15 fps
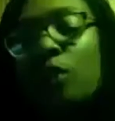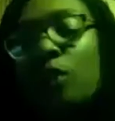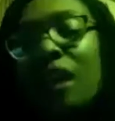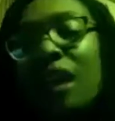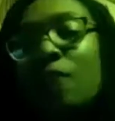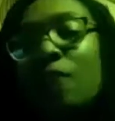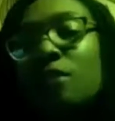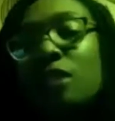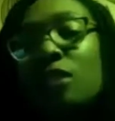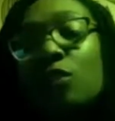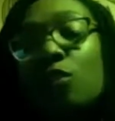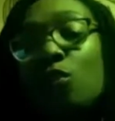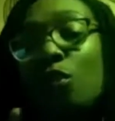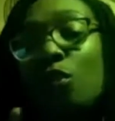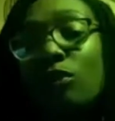became
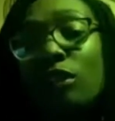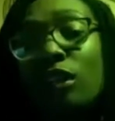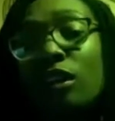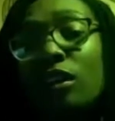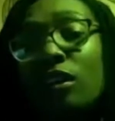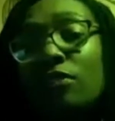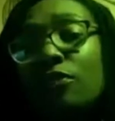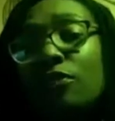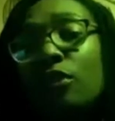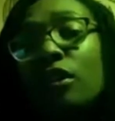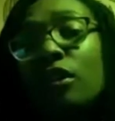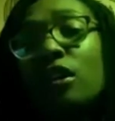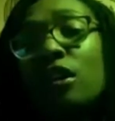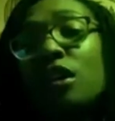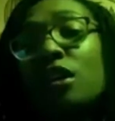cynical on love
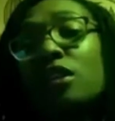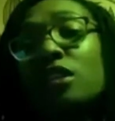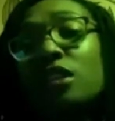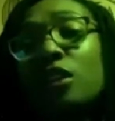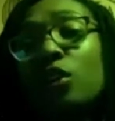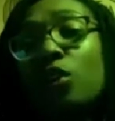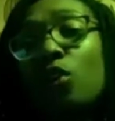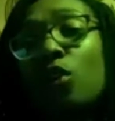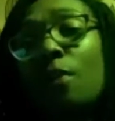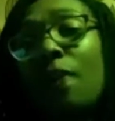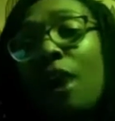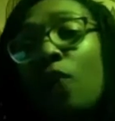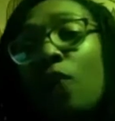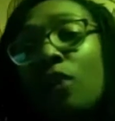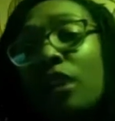or cynical
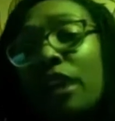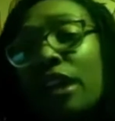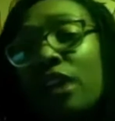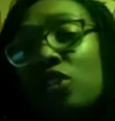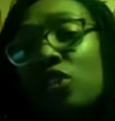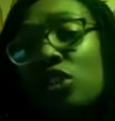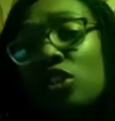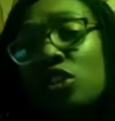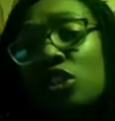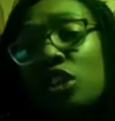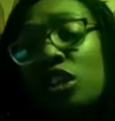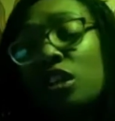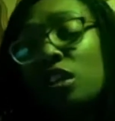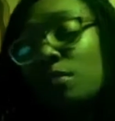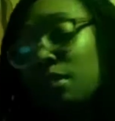about
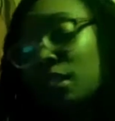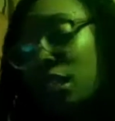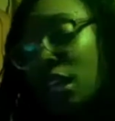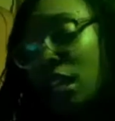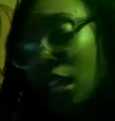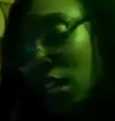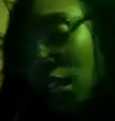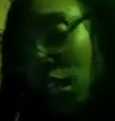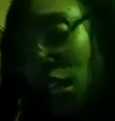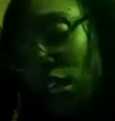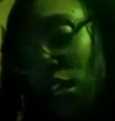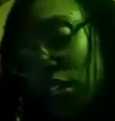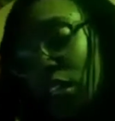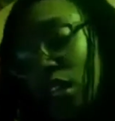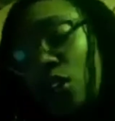relationships and
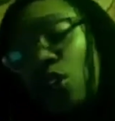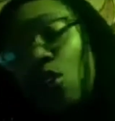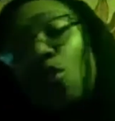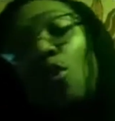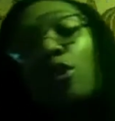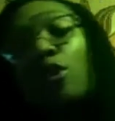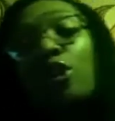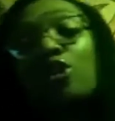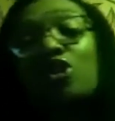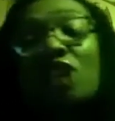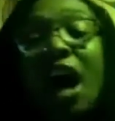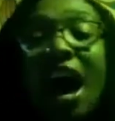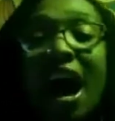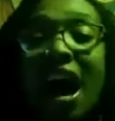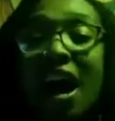cynical on your
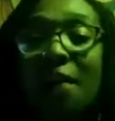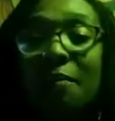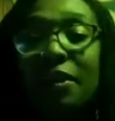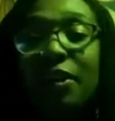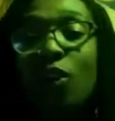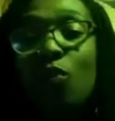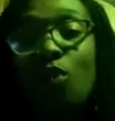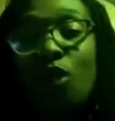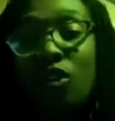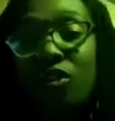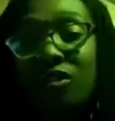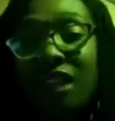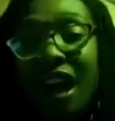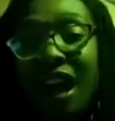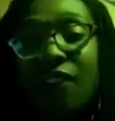job and your
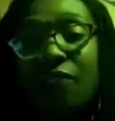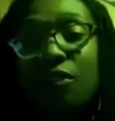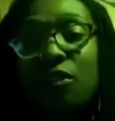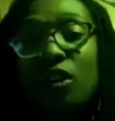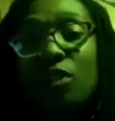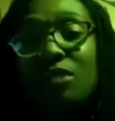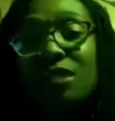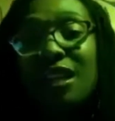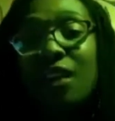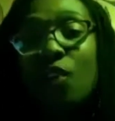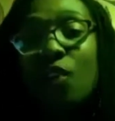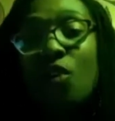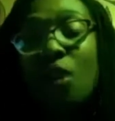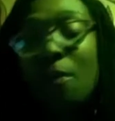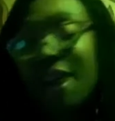work life. You know what I'm saying?
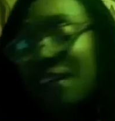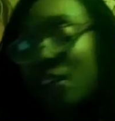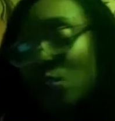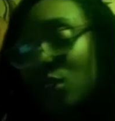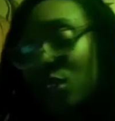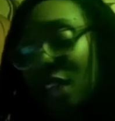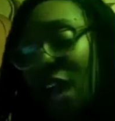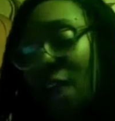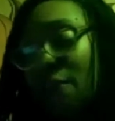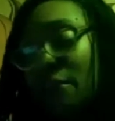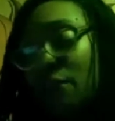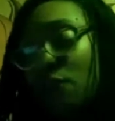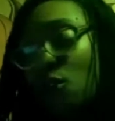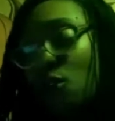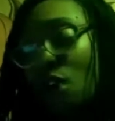Going back to a mm-hmm. time
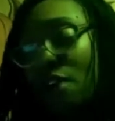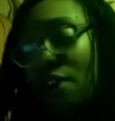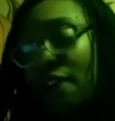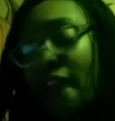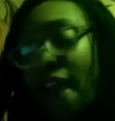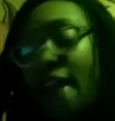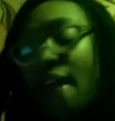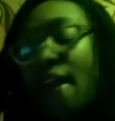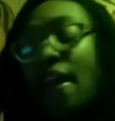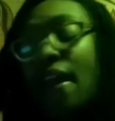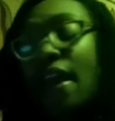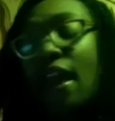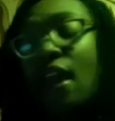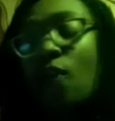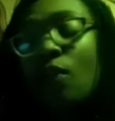before all that.
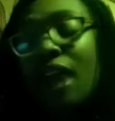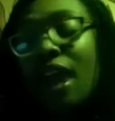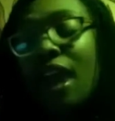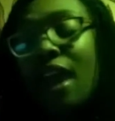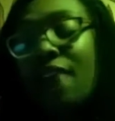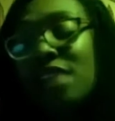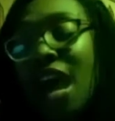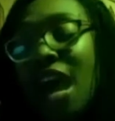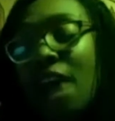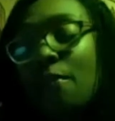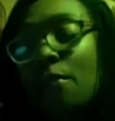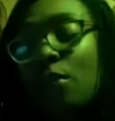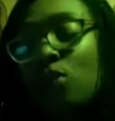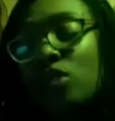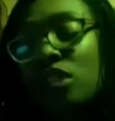And we have
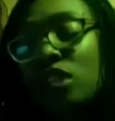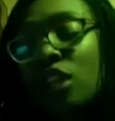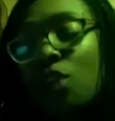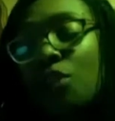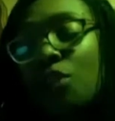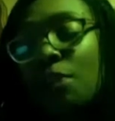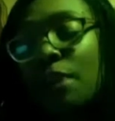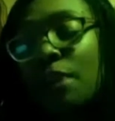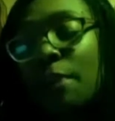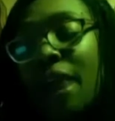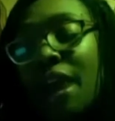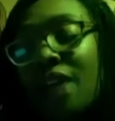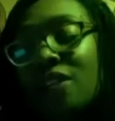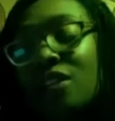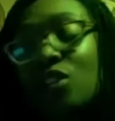Time Moves Slowly But
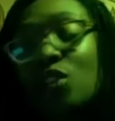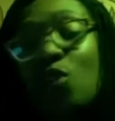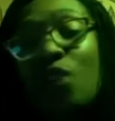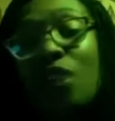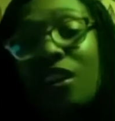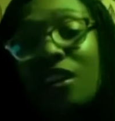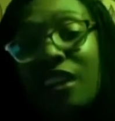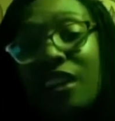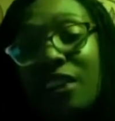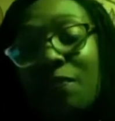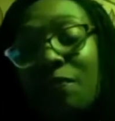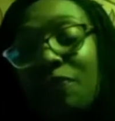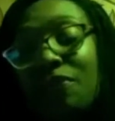Passes Quickly